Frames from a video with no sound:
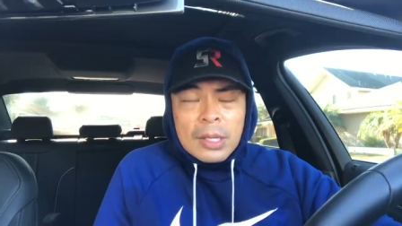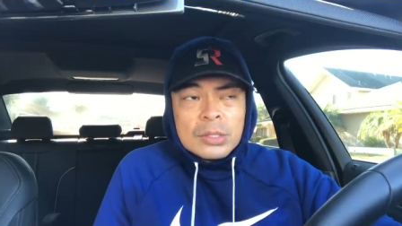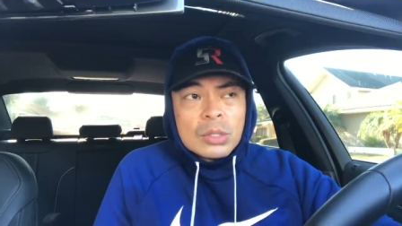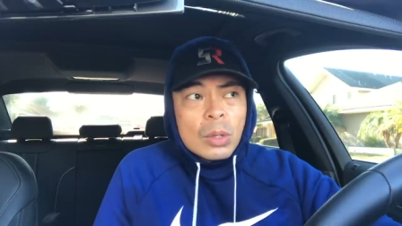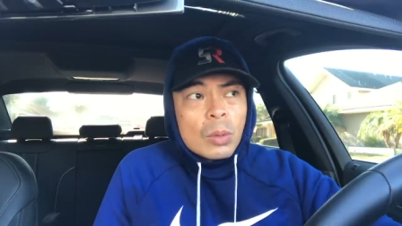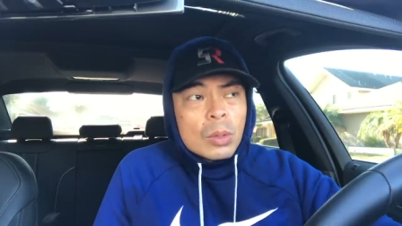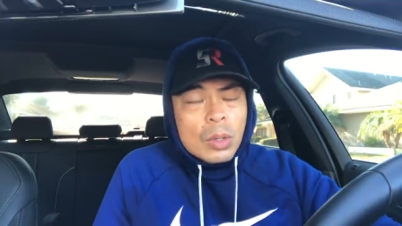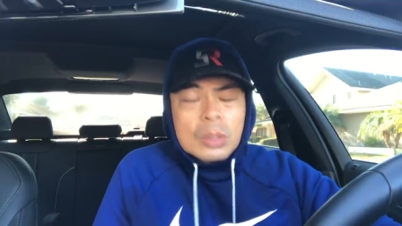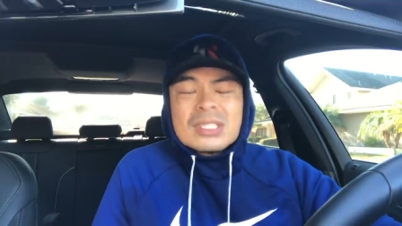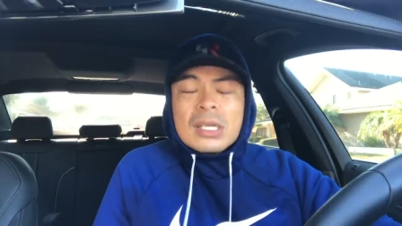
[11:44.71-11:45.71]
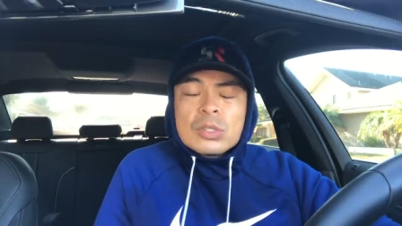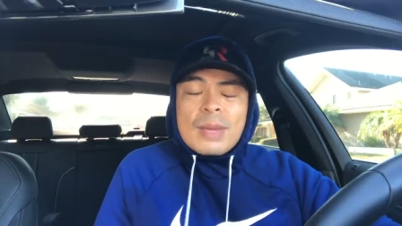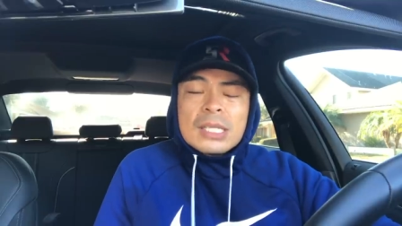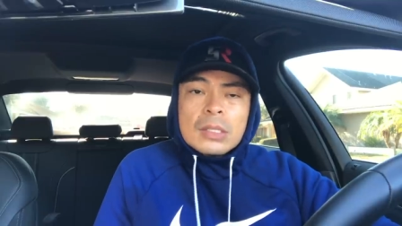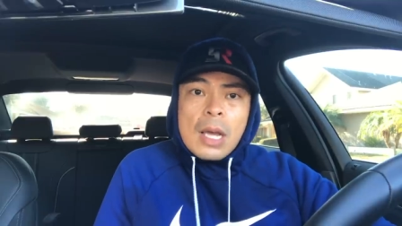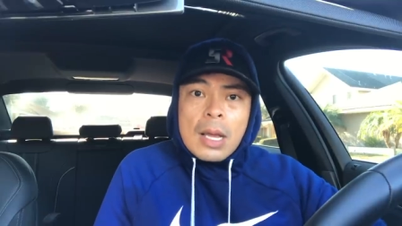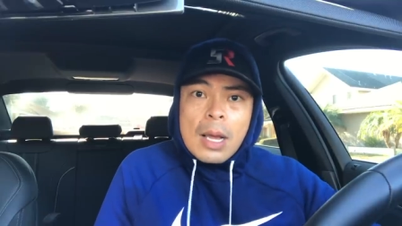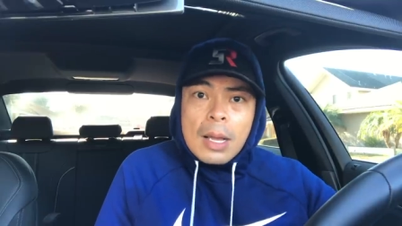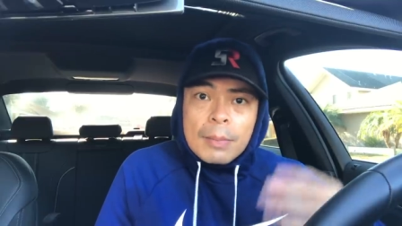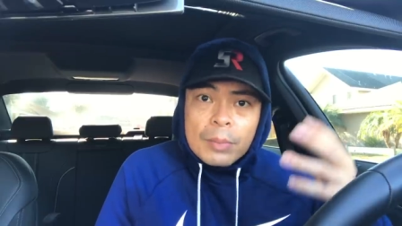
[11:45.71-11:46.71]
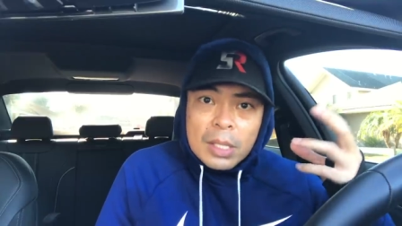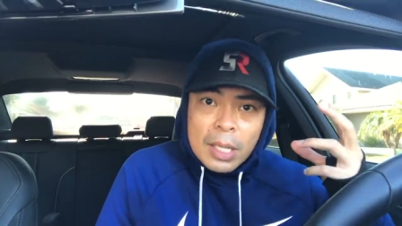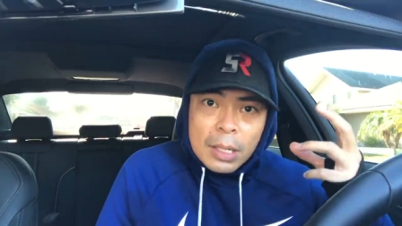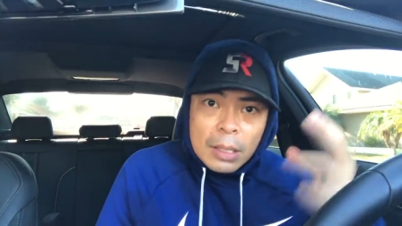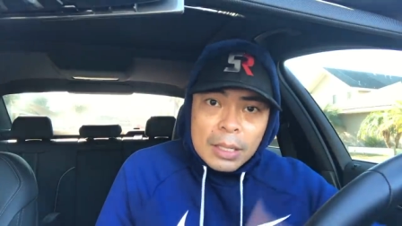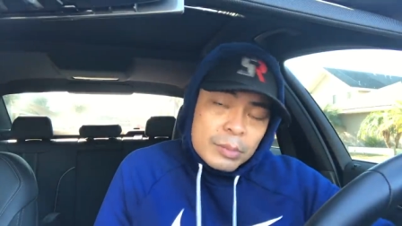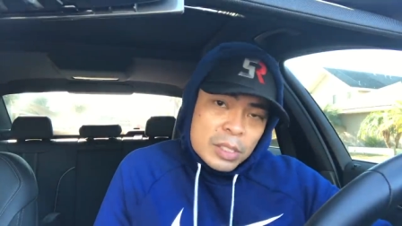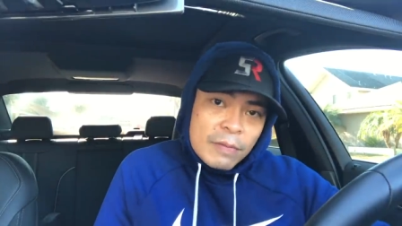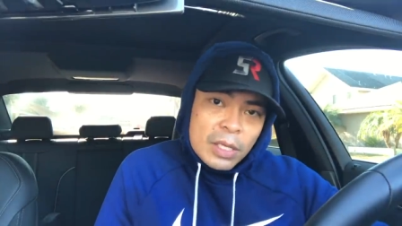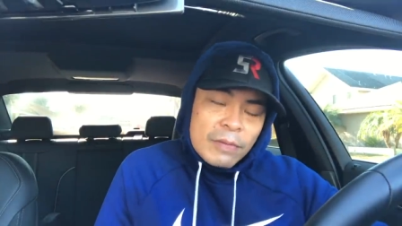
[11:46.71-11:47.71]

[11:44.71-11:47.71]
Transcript: So go to sales remastered dot com, get a glimpse of it.